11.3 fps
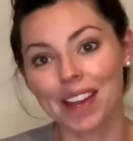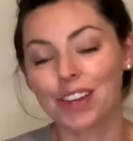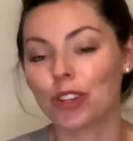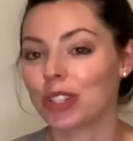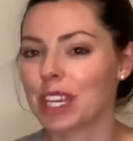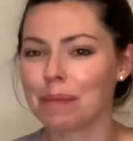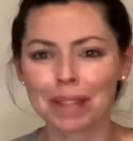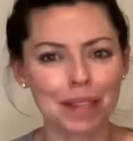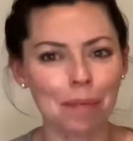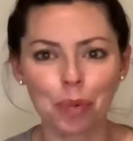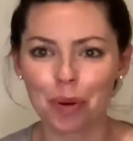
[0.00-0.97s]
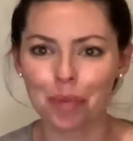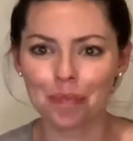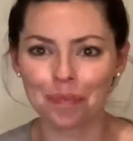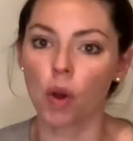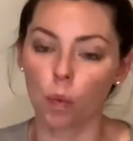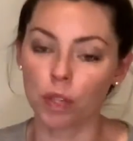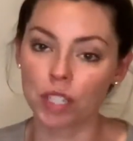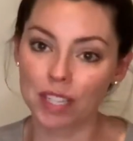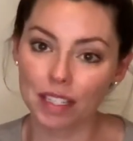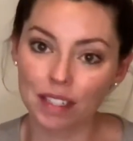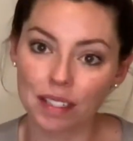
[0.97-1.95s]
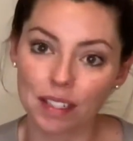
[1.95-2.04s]
Just keep it simple, which
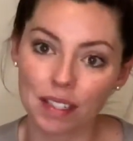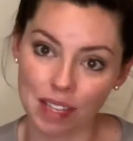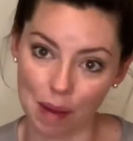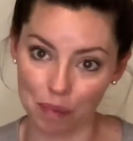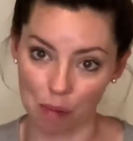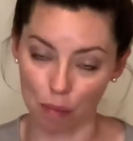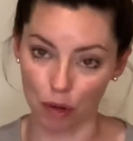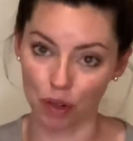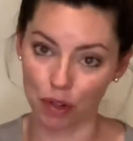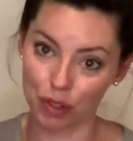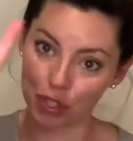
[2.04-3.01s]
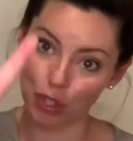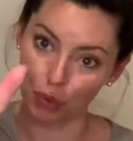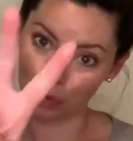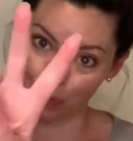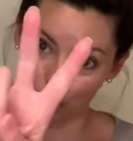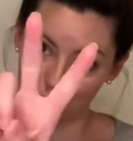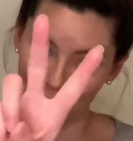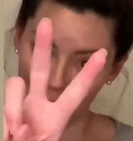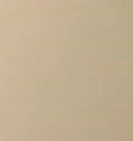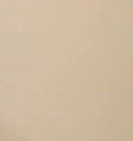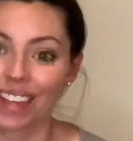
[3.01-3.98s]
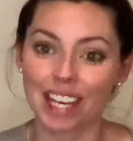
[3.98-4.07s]
takes us to step number 2.
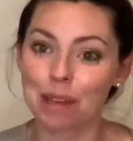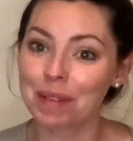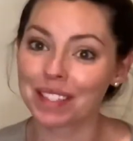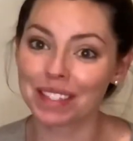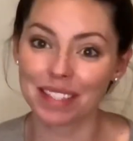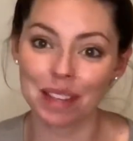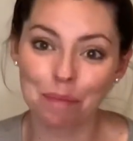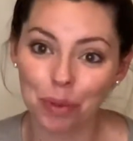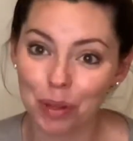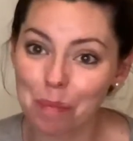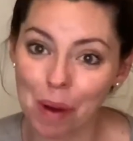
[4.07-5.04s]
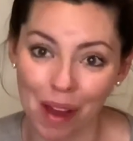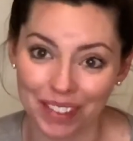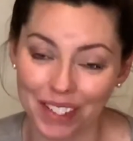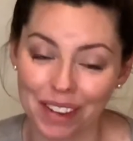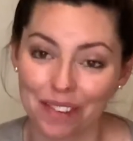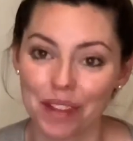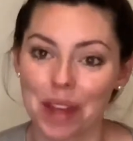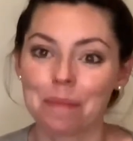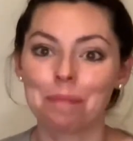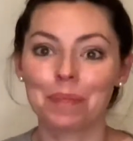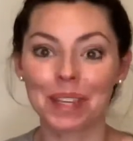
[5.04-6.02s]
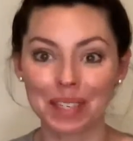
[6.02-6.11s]
Keep it simple and positive and
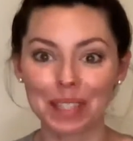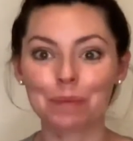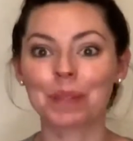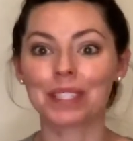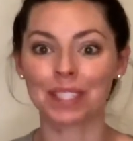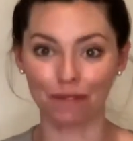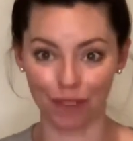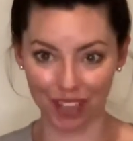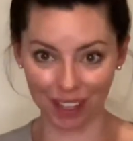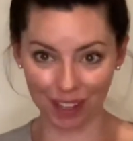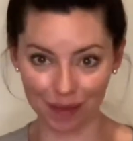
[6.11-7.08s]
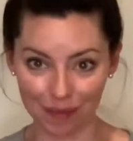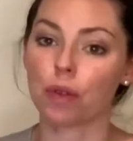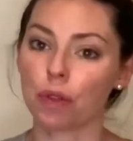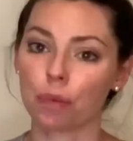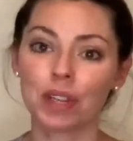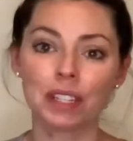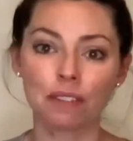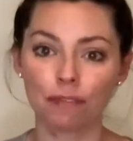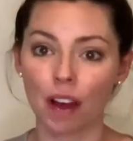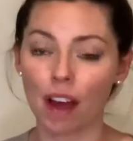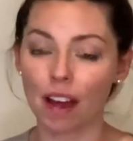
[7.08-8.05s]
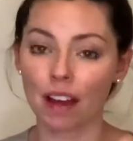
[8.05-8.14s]
be specific. The 3 to
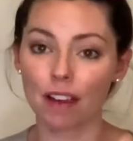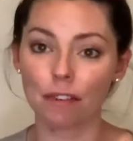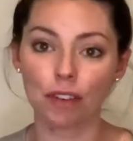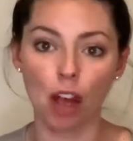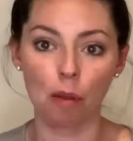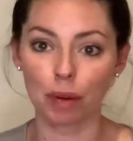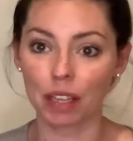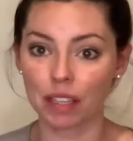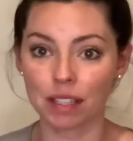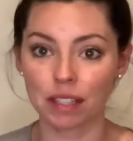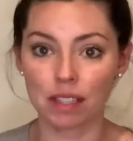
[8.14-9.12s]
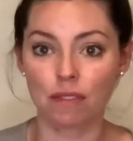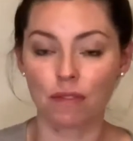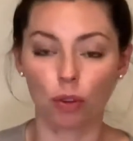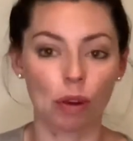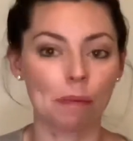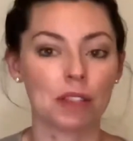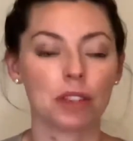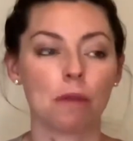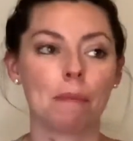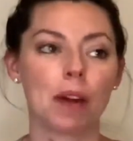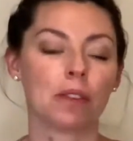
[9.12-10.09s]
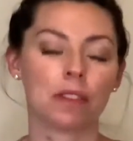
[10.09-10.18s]
5 comprehensive agreements are
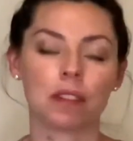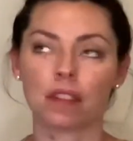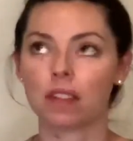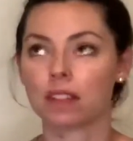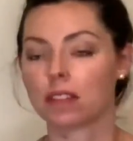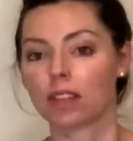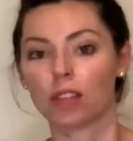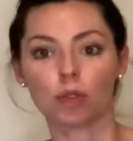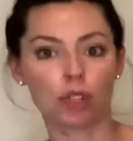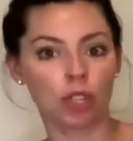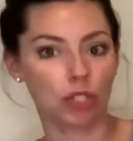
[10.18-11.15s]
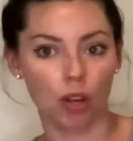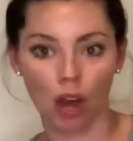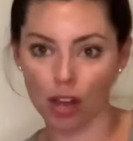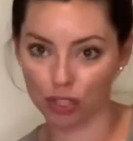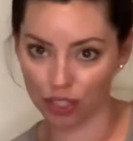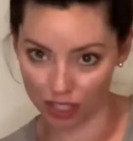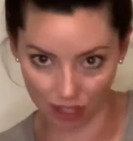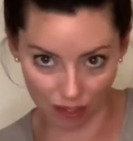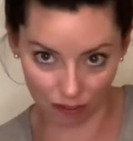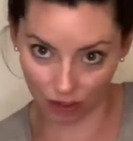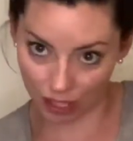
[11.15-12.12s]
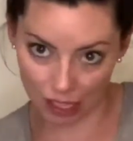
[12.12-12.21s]
better than this huge exhaustive
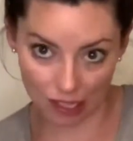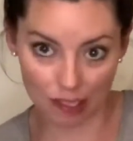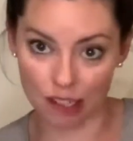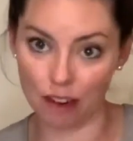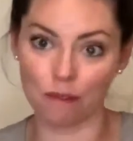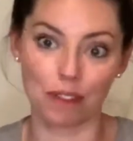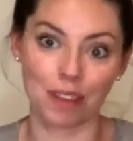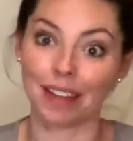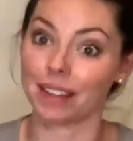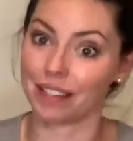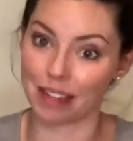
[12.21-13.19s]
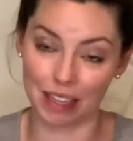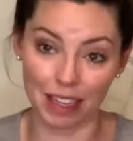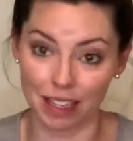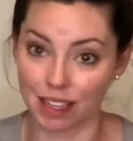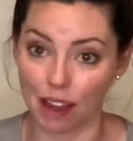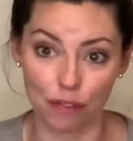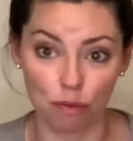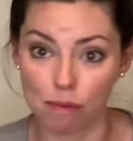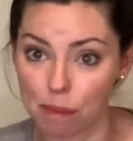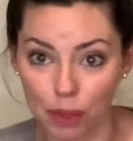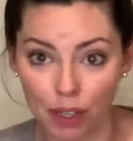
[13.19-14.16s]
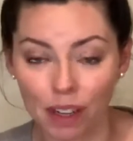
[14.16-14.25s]
list of things that the kids have to
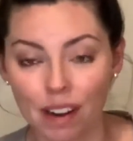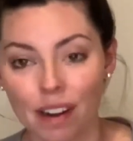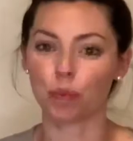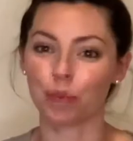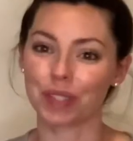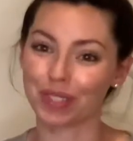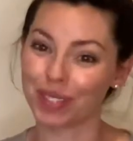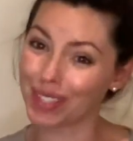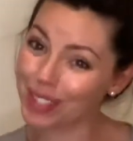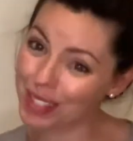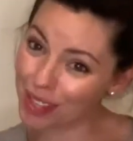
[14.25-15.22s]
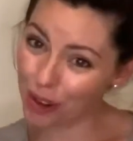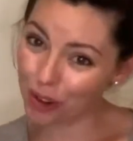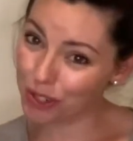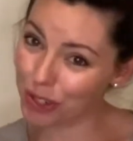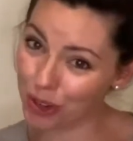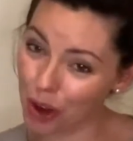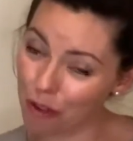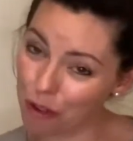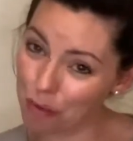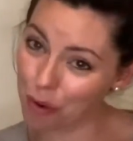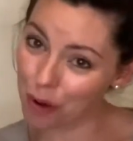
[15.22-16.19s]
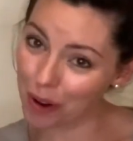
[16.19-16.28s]
remember. So resist the urge to go
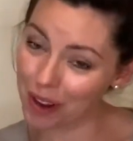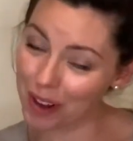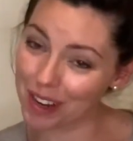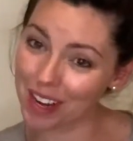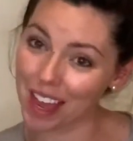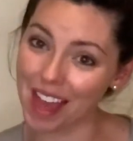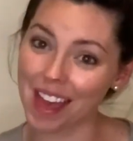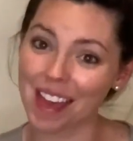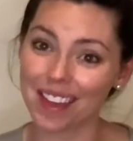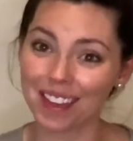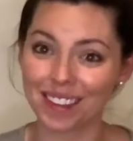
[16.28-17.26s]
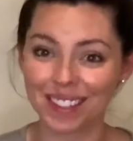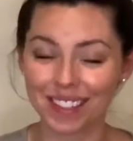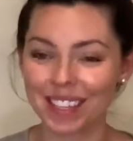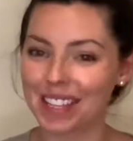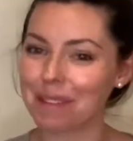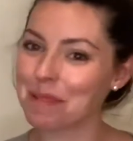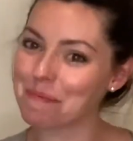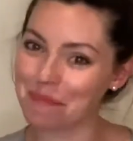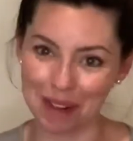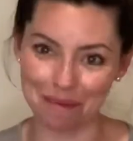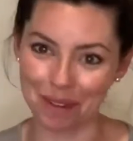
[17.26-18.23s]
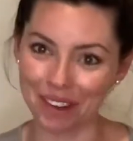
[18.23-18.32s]
overboard and keep it
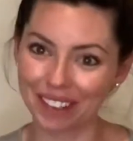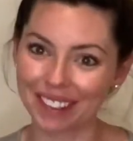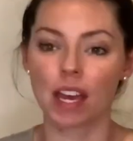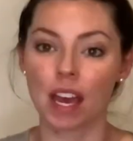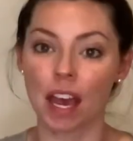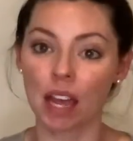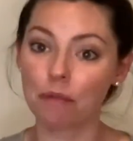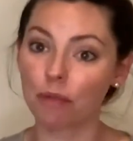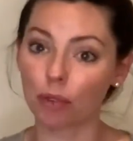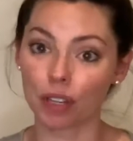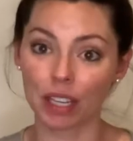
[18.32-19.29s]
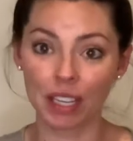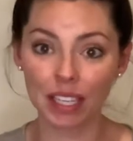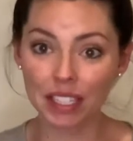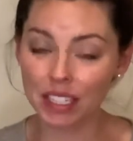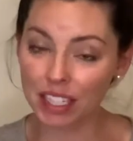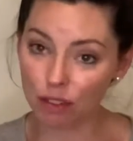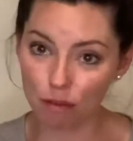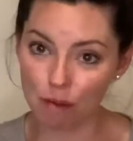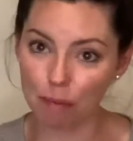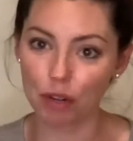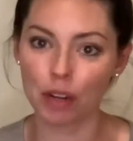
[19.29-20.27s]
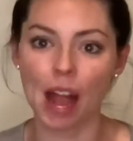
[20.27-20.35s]
minimal. Aim for easy to
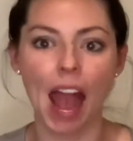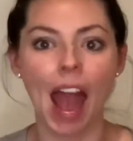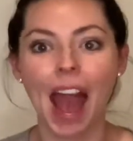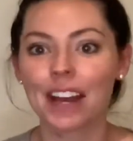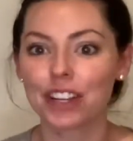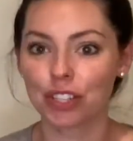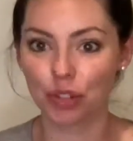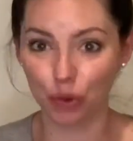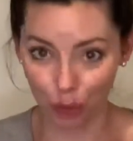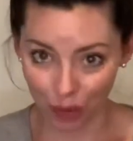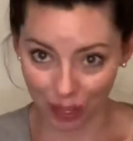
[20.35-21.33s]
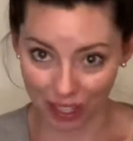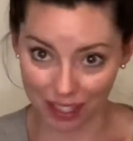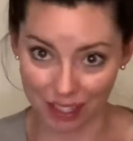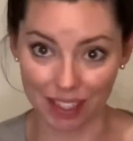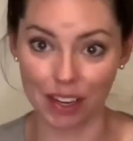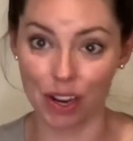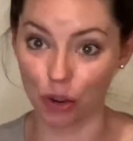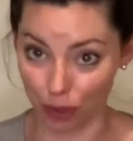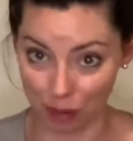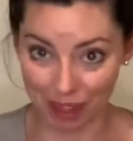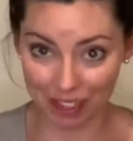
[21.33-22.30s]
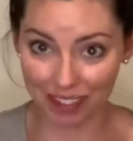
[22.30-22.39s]
remember, action-oriented
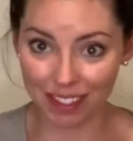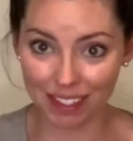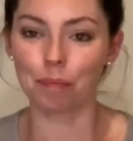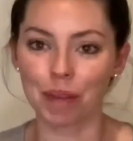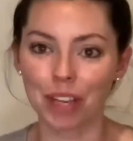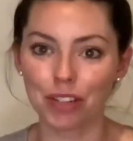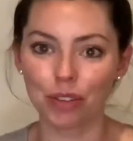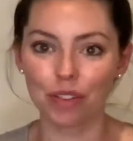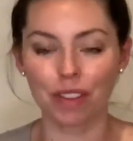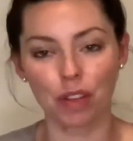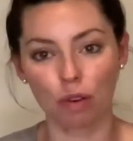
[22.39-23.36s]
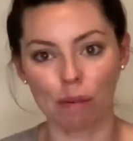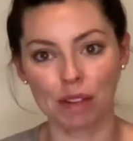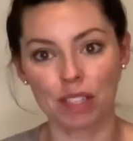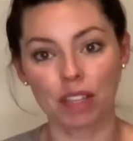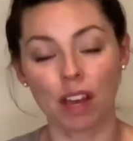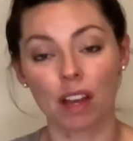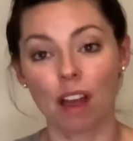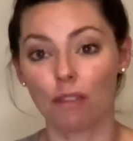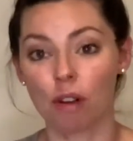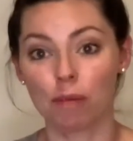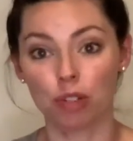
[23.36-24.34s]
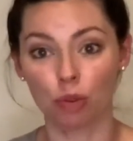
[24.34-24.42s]
agreements. Make sure that the agreements cover a
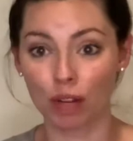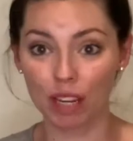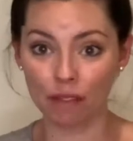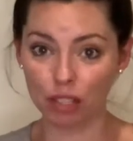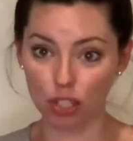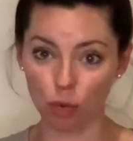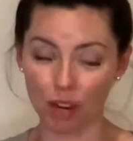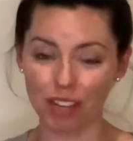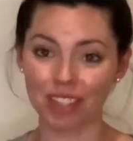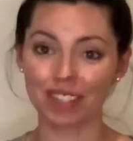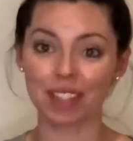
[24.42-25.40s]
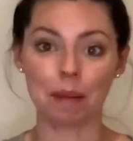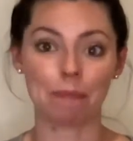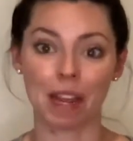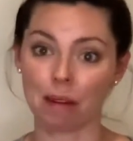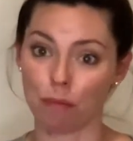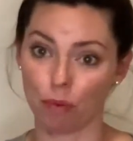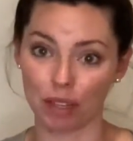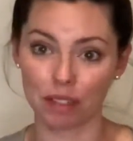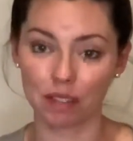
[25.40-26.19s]
majority of situations and pain points.